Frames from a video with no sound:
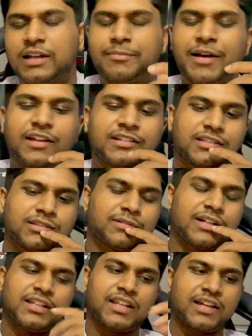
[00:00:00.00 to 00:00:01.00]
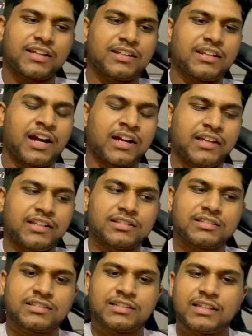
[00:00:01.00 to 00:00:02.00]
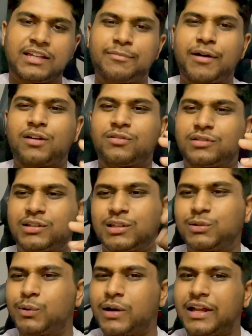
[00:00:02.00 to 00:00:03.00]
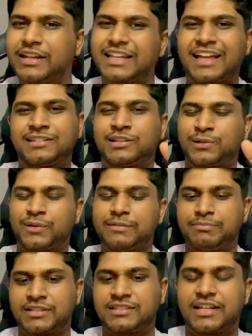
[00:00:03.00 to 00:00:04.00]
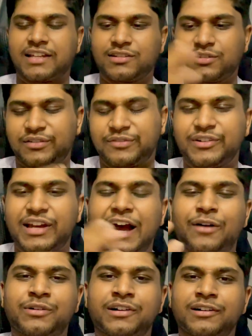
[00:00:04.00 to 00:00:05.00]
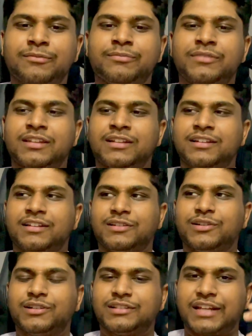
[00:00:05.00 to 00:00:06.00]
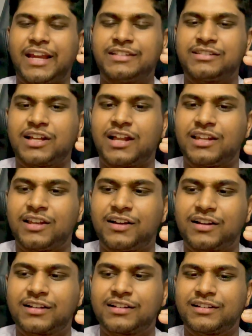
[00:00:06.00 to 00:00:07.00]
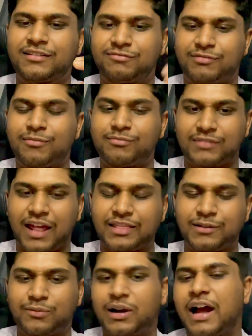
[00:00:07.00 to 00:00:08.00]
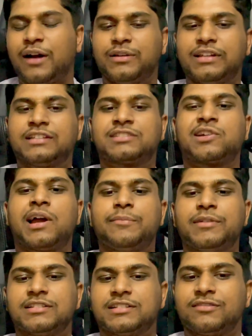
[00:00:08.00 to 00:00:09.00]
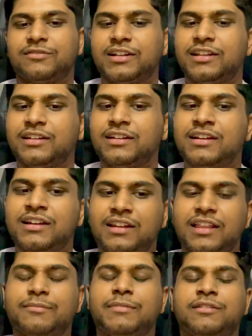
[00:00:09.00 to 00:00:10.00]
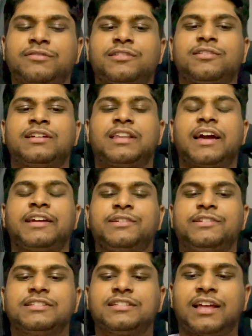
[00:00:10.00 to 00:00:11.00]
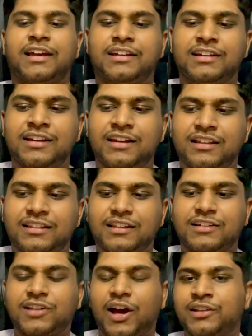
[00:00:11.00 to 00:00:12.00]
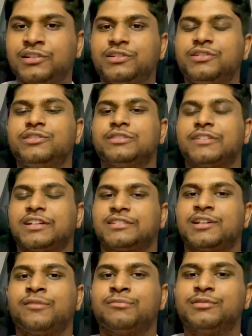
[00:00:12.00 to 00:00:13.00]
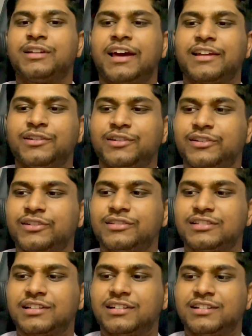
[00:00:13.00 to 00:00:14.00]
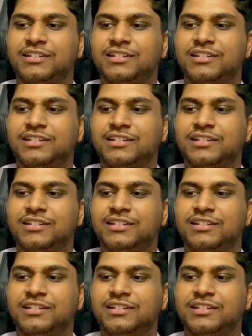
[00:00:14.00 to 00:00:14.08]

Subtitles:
about it this way, like luck is about 10 to 20% of your outcome. You could change that luck from like how he described it, is a really the metaphor that he uses, like the dice you use, for example, like you could use a